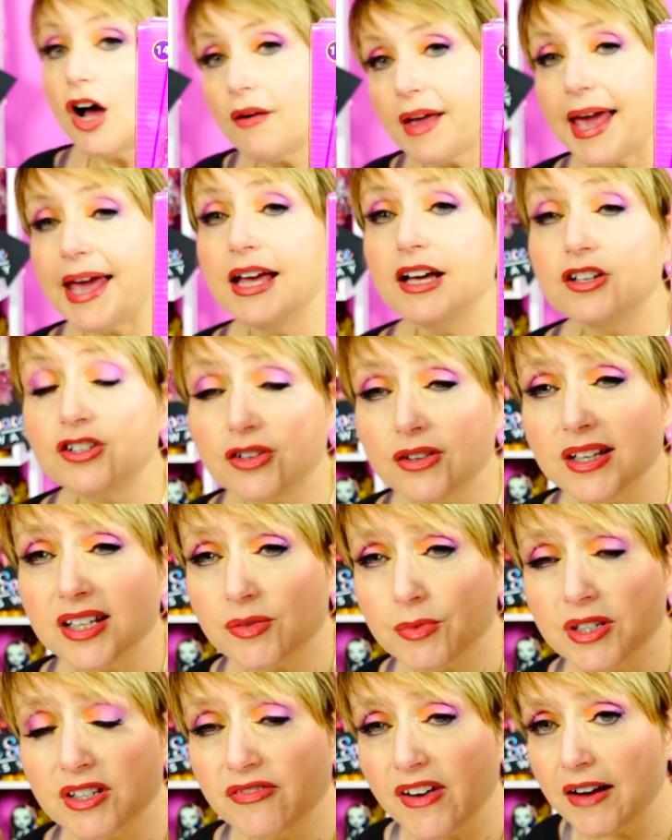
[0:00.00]
Okay, so this
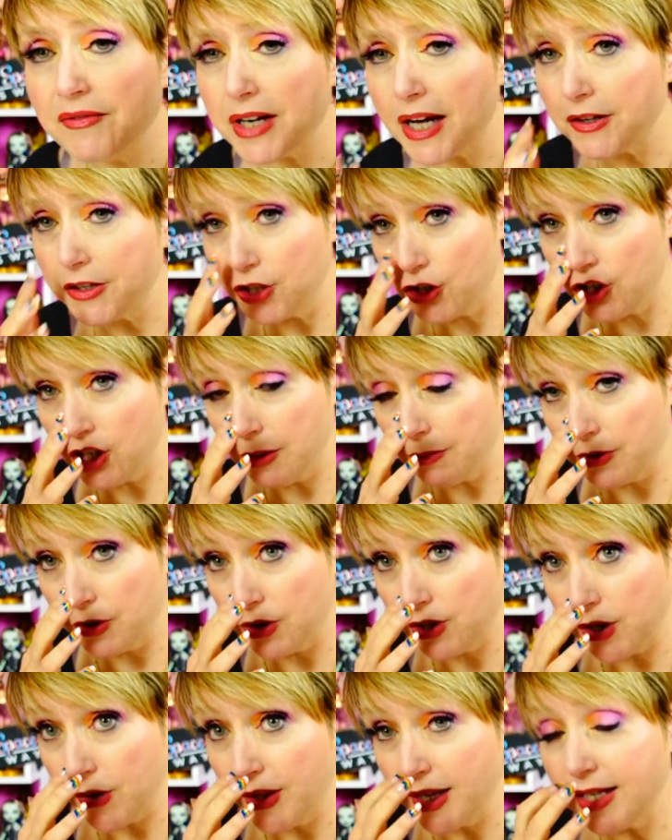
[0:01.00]
one's $5 cheaper.
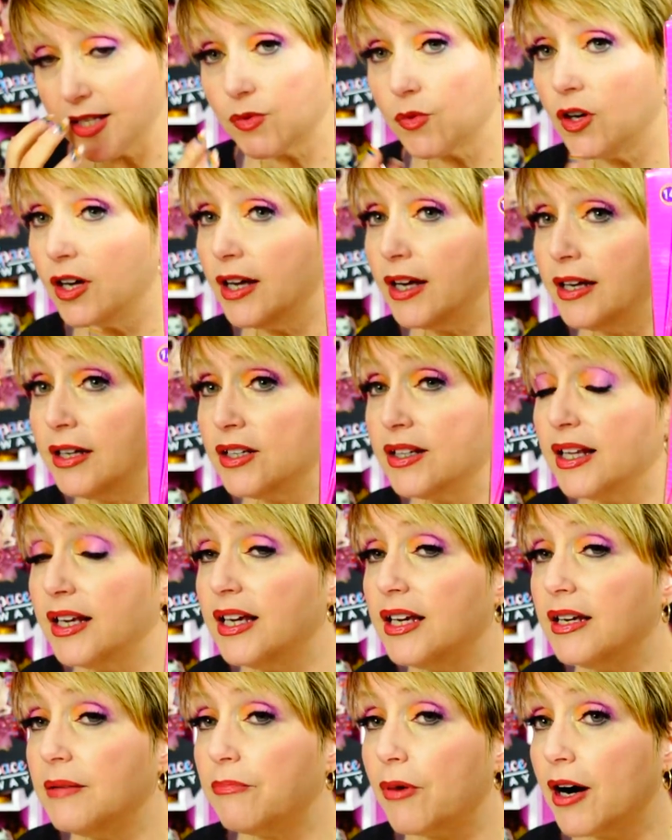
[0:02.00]
So this one,
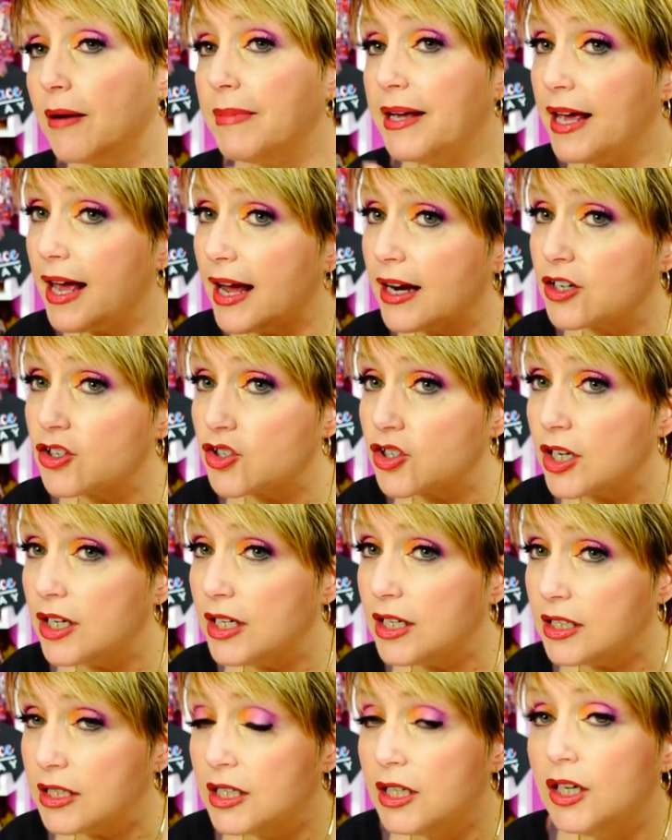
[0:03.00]
the Barbie Extra,
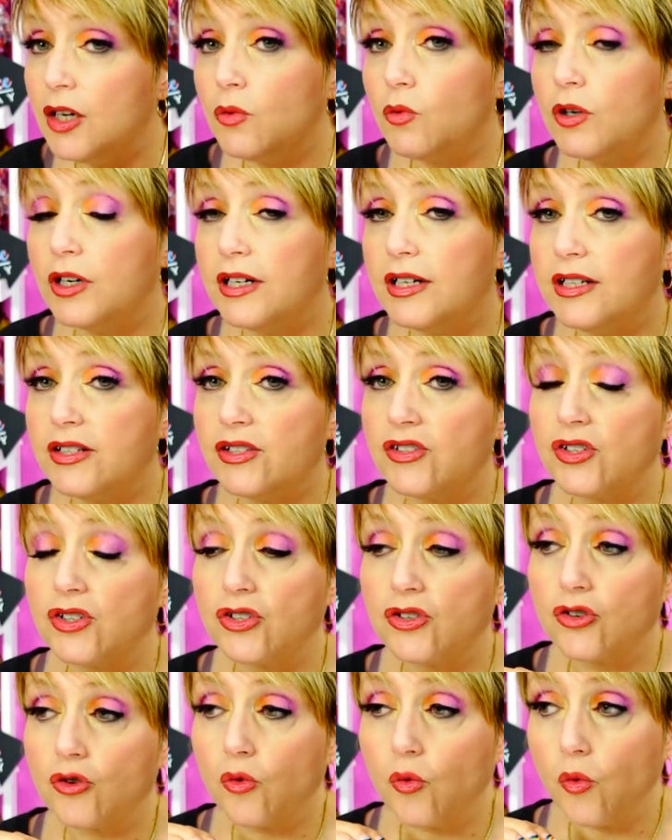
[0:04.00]
was
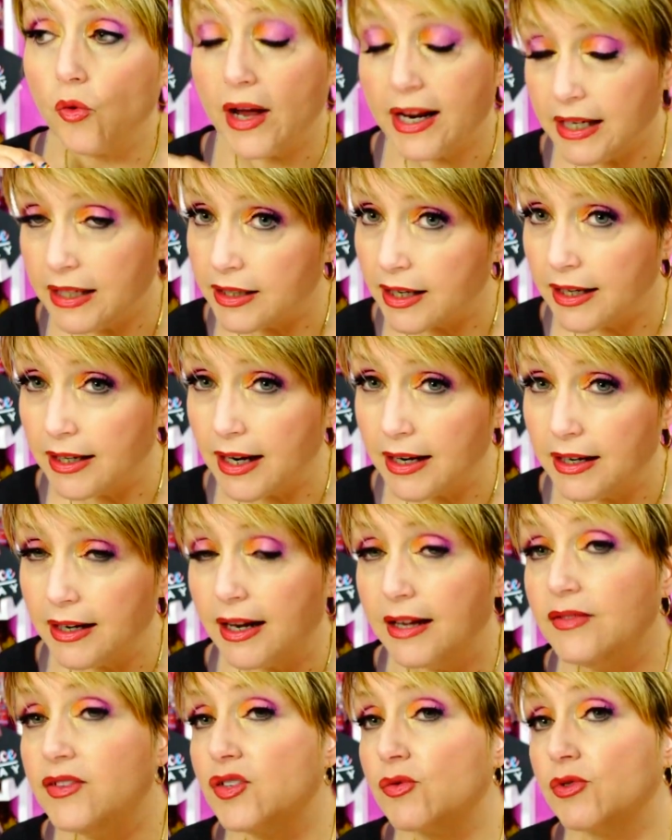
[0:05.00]

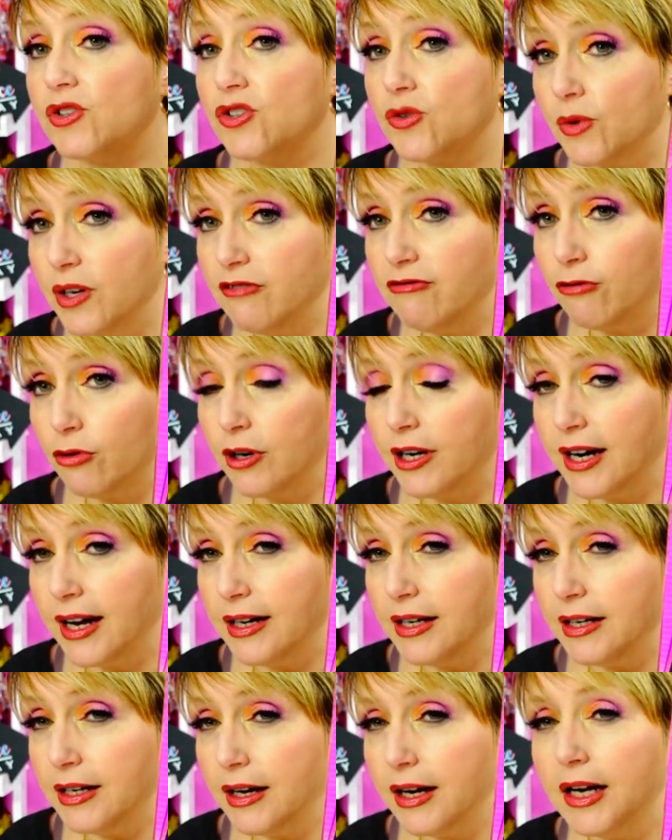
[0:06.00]
$29.99. This one's
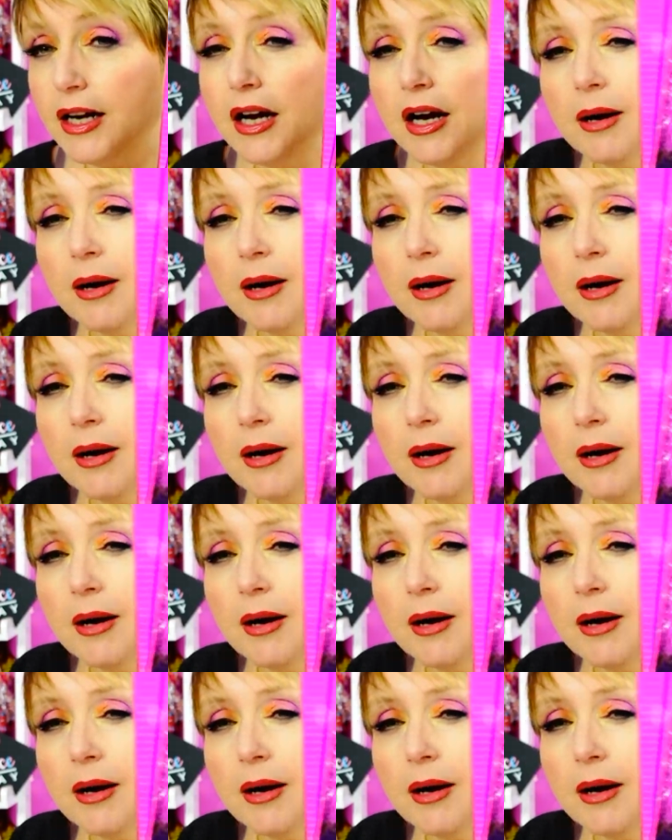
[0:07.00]
$24.99.